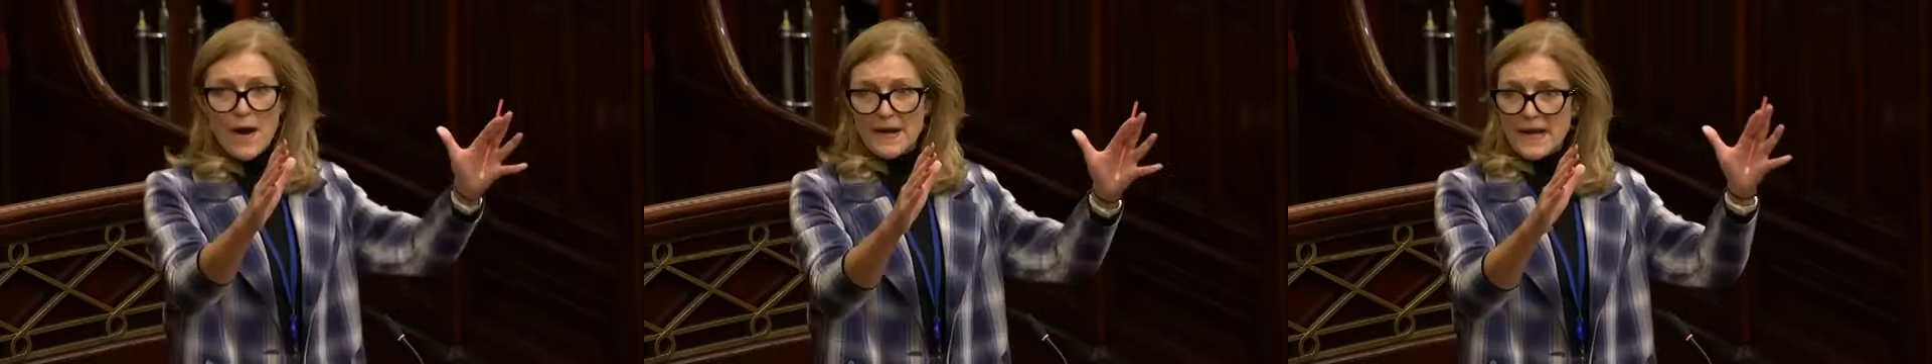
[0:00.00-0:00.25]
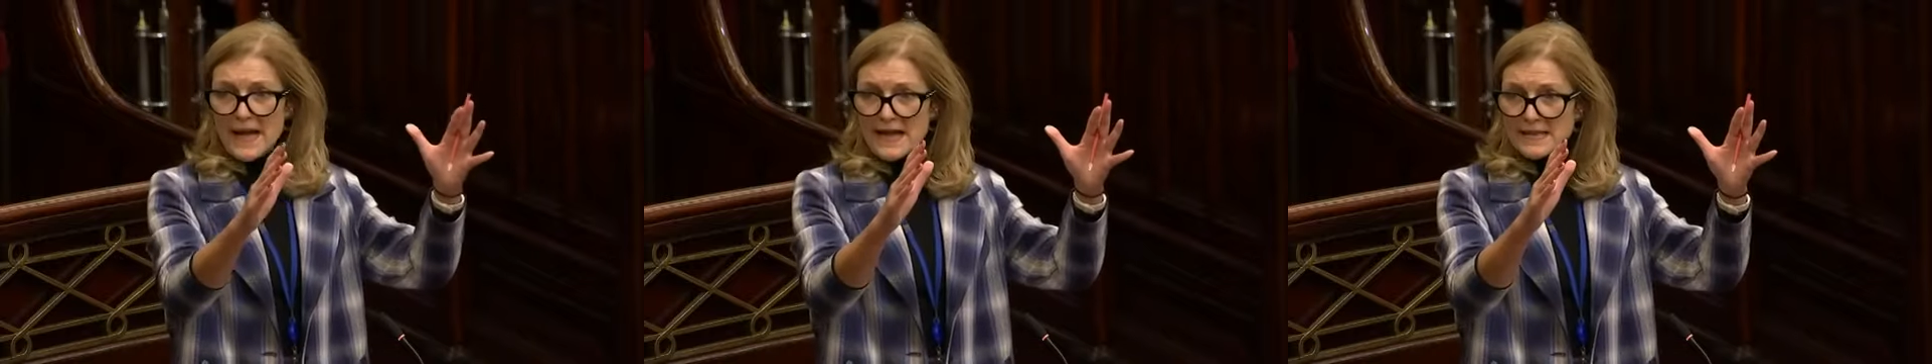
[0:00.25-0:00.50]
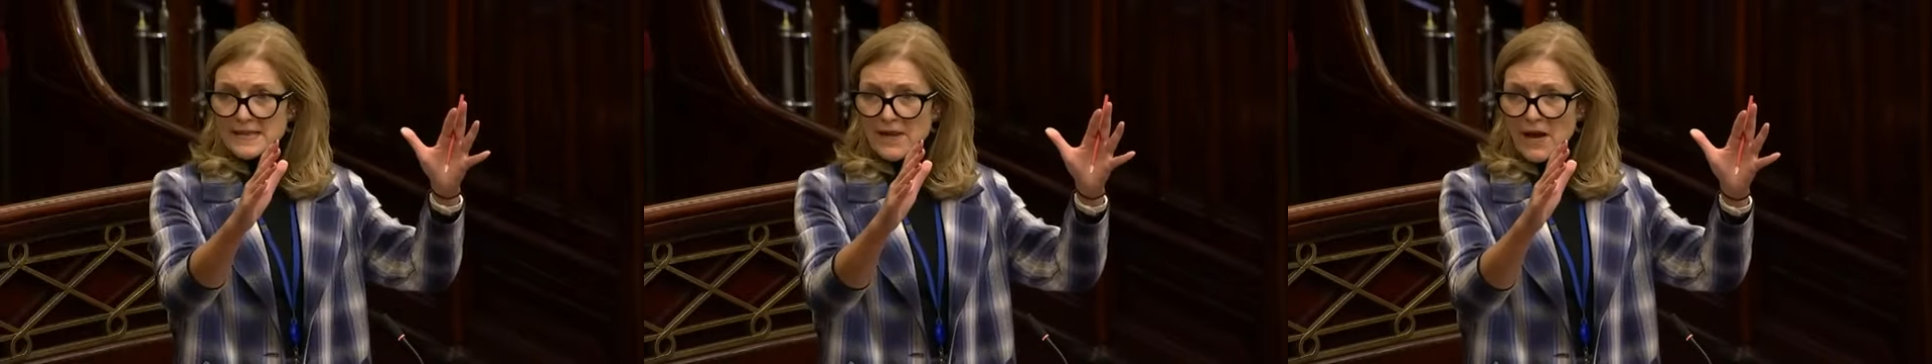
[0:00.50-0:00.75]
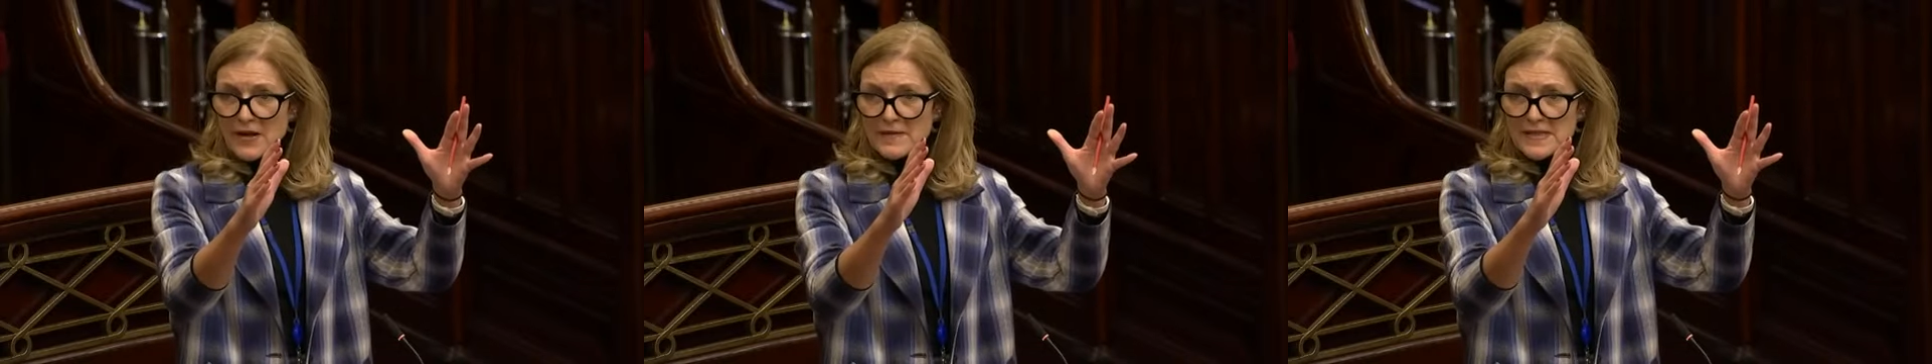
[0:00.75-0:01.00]
one has
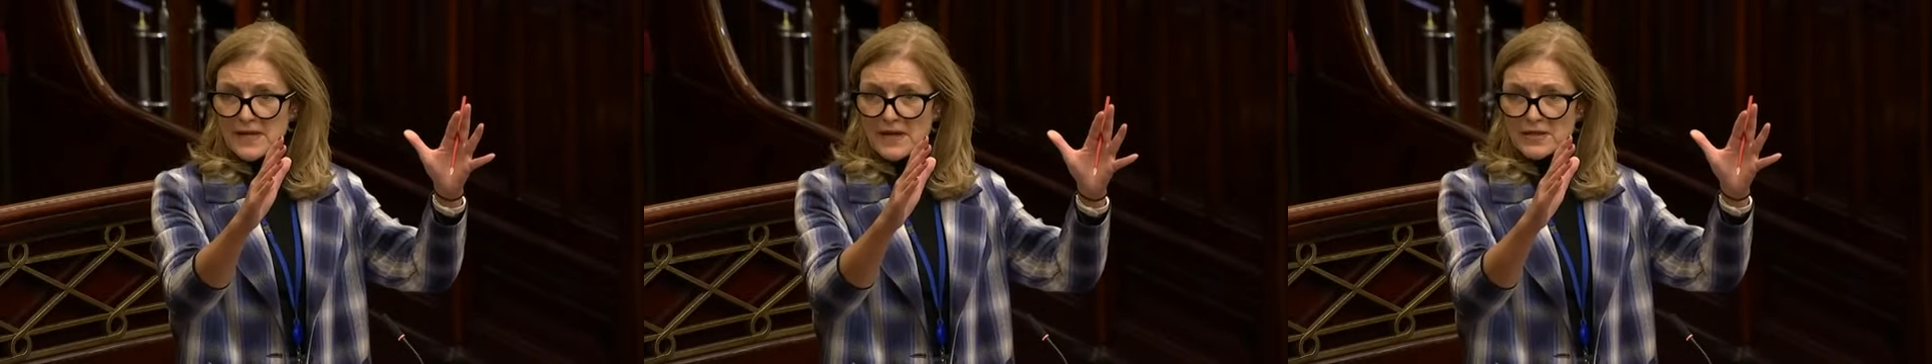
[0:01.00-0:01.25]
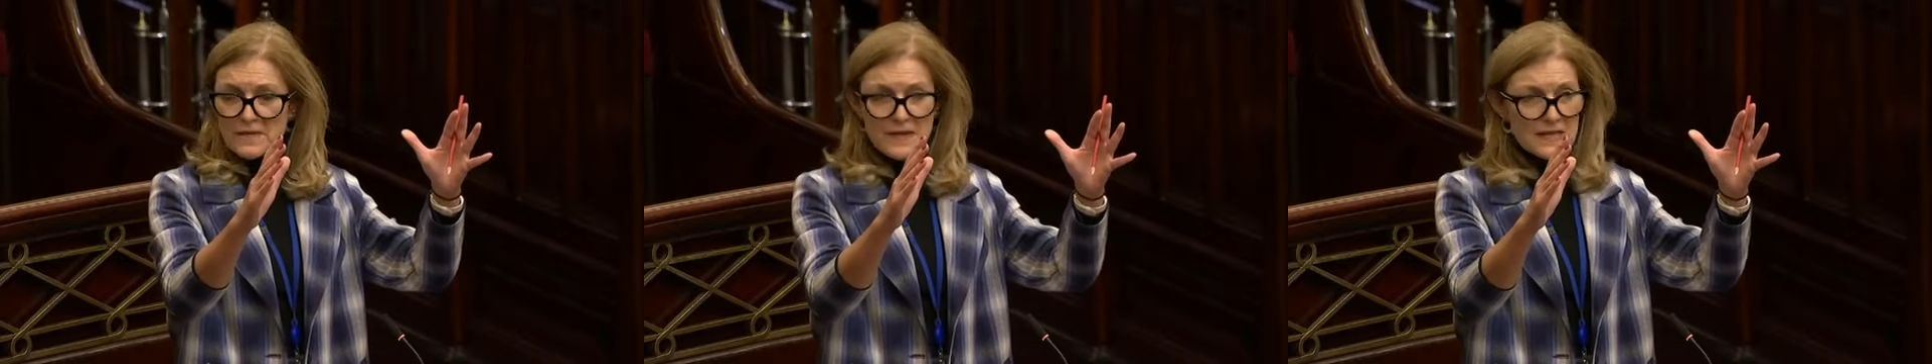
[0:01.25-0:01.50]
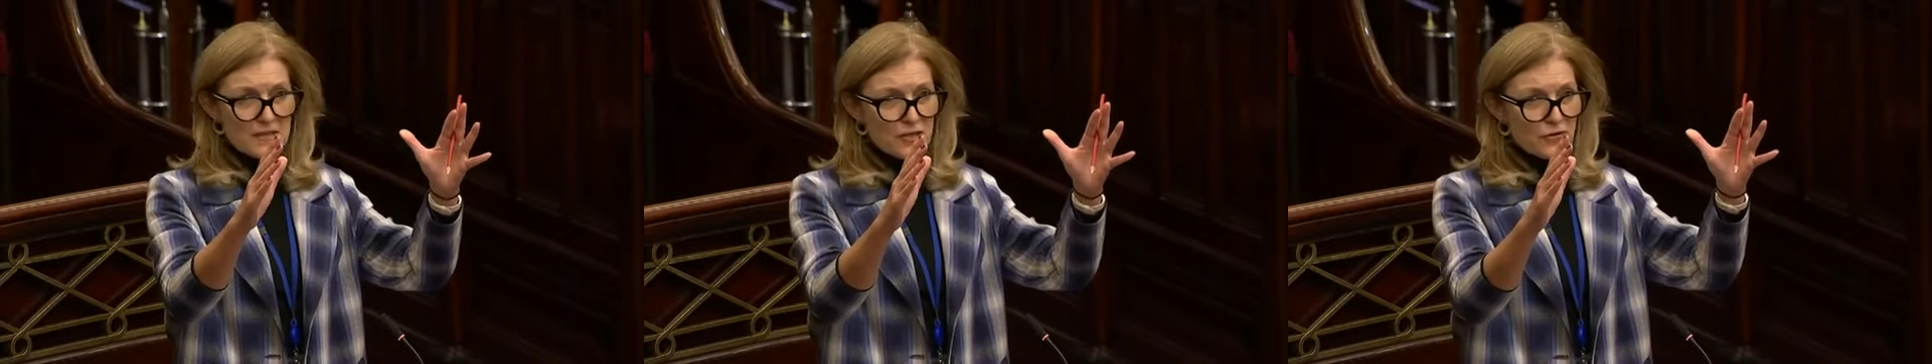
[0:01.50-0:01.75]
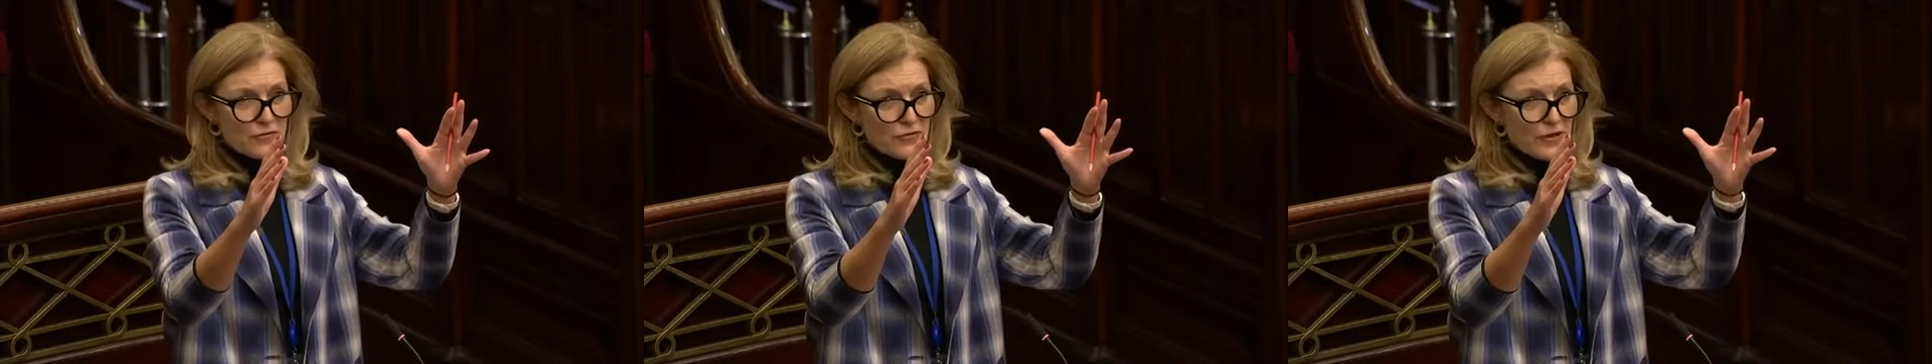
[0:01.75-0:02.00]
line of sight on these
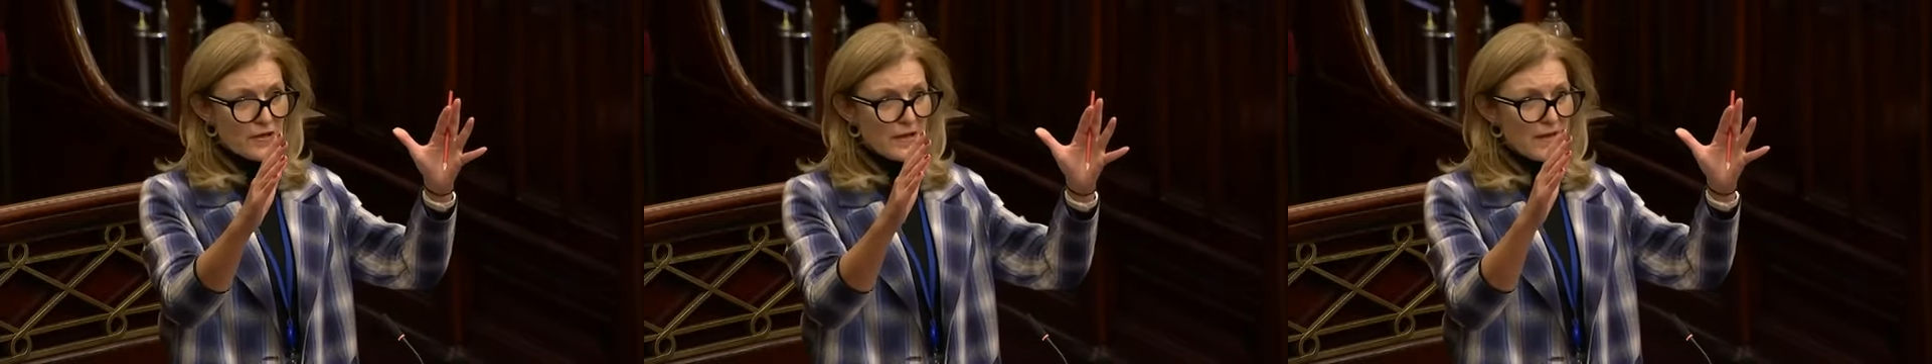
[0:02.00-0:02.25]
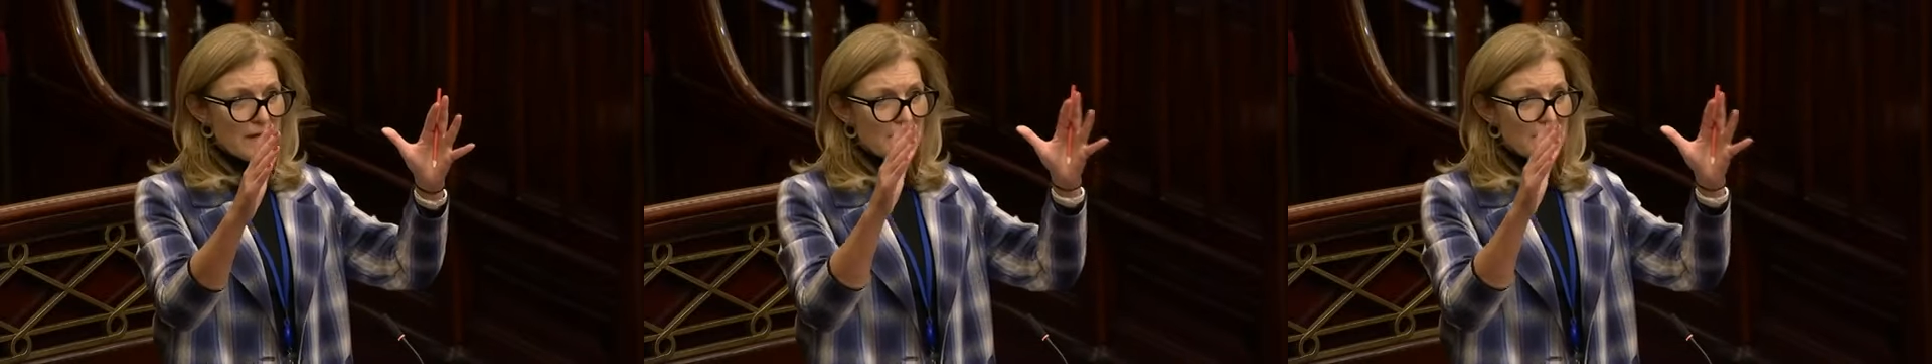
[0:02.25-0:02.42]
children.